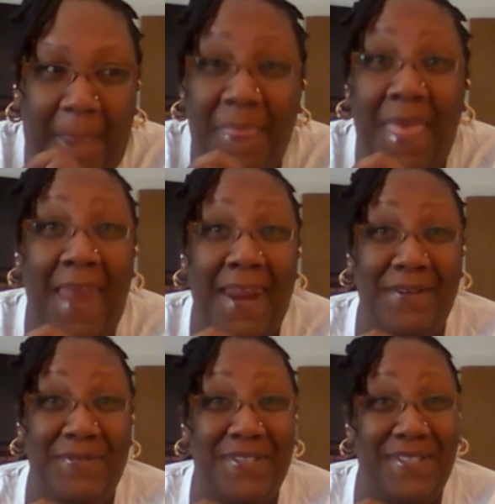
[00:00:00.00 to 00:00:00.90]
that
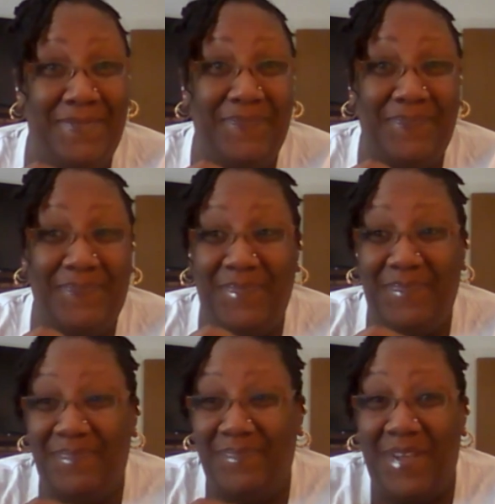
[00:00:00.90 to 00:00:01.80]
energy,
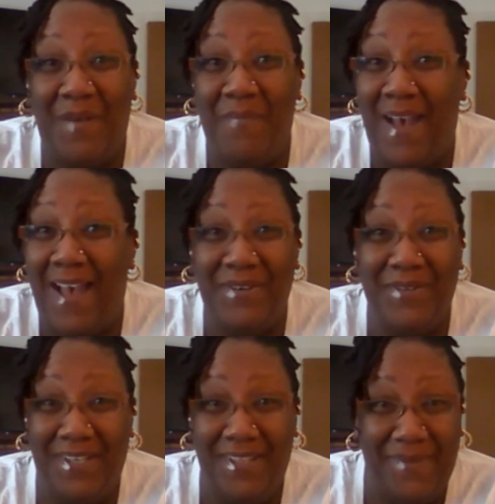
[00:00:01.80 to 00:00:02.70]
combined
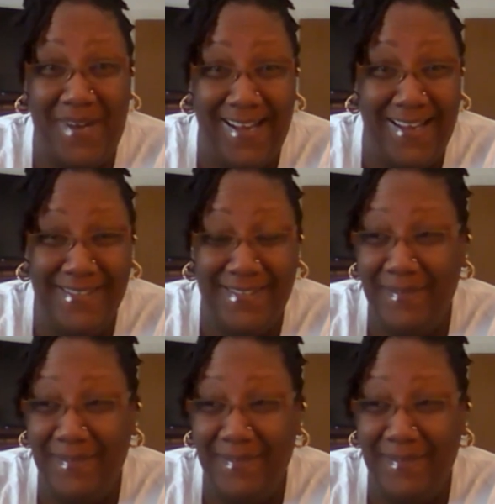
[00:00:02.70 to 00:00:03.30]
or otherwise.